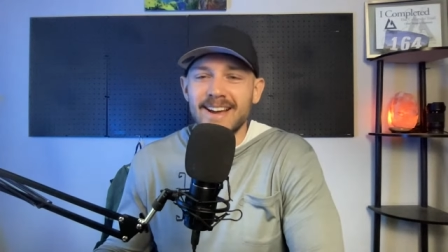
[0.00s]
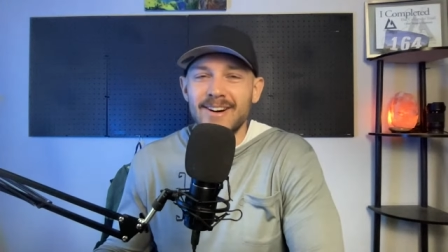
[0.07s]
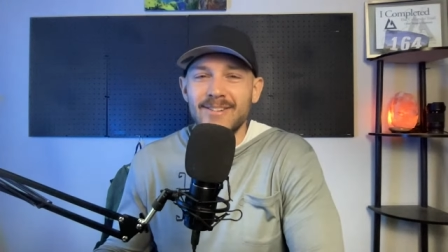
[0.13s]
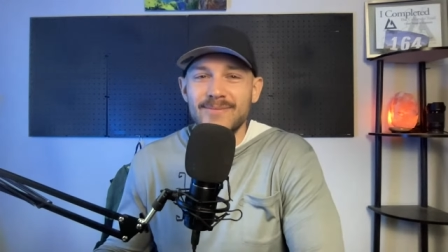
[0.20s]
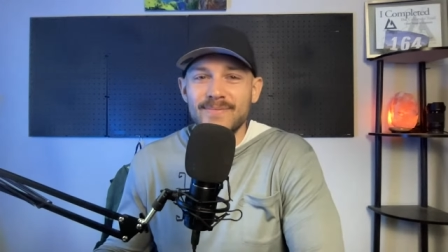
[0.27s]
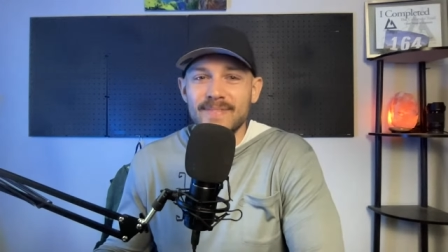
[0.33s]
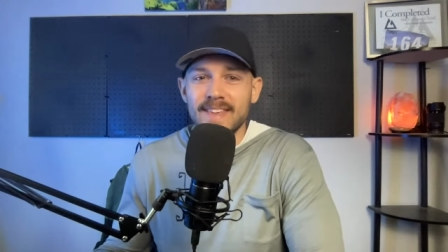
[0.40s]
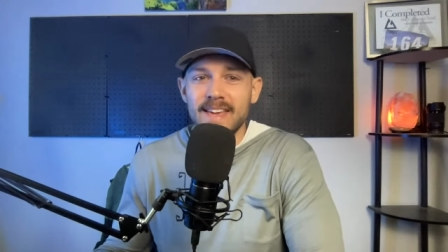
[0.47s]

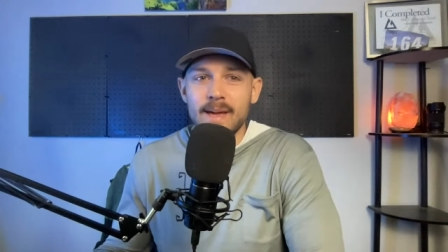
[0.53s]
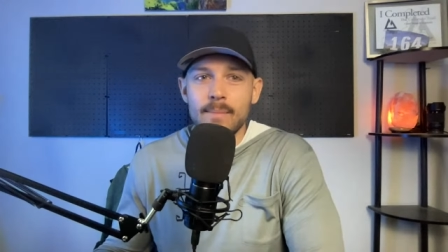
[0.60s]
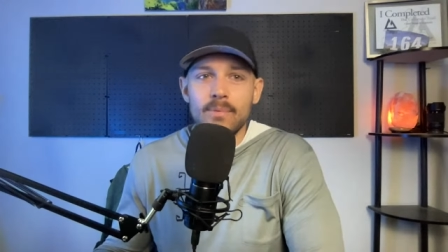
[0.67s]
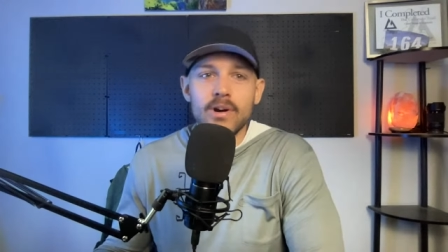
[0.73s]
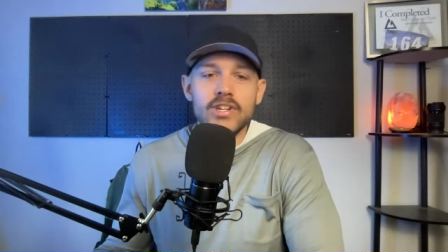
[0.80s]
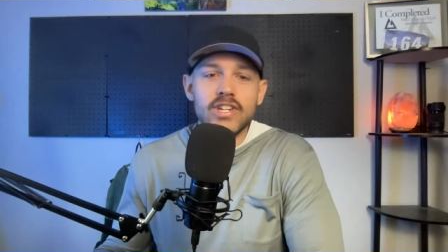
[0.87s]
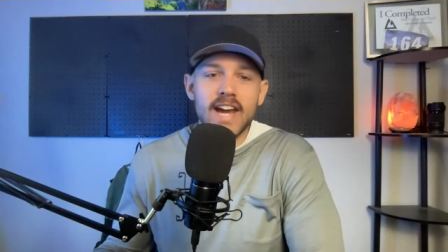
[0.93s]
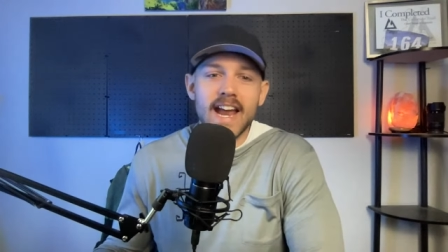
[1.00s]
So
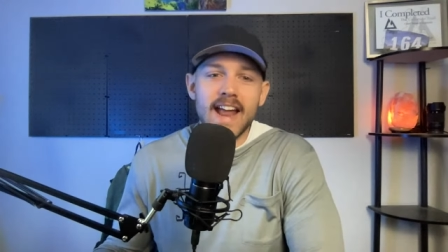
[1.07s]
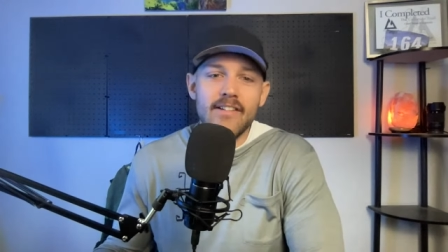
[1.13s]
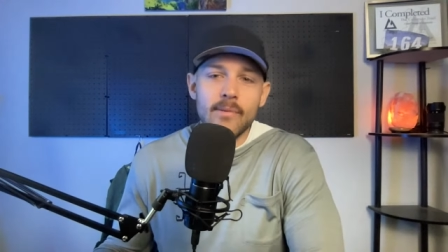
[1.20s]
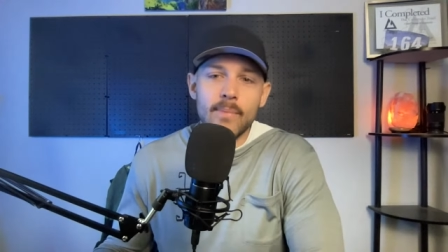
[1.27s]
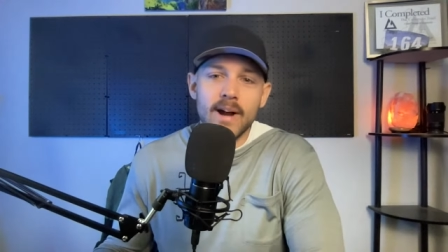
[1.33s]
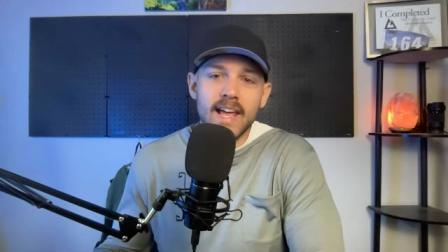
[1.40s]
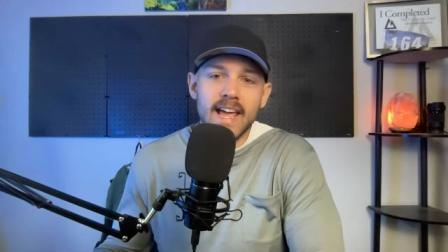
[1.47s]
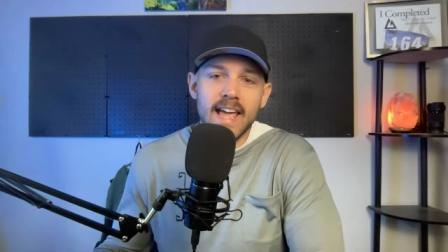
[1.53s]
appreciate
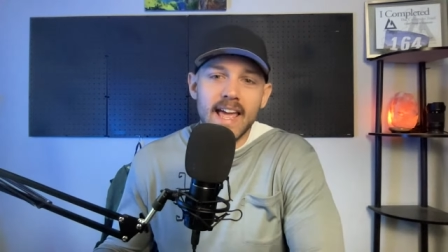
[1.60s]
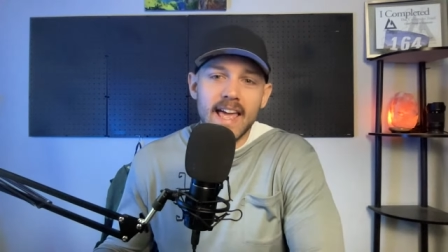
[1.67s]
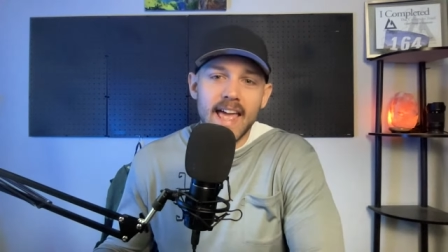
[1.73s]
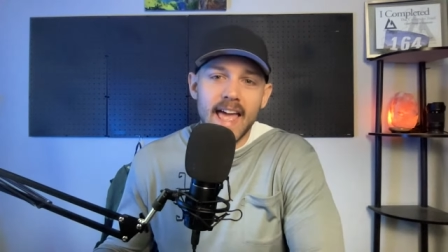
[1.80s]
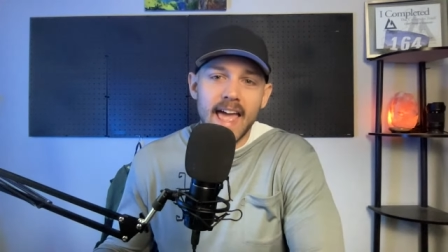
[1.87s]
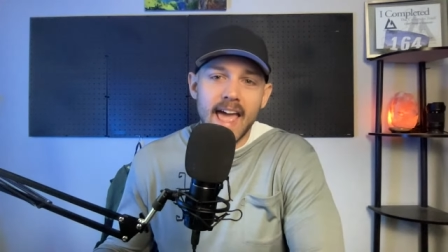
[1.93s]
everybody.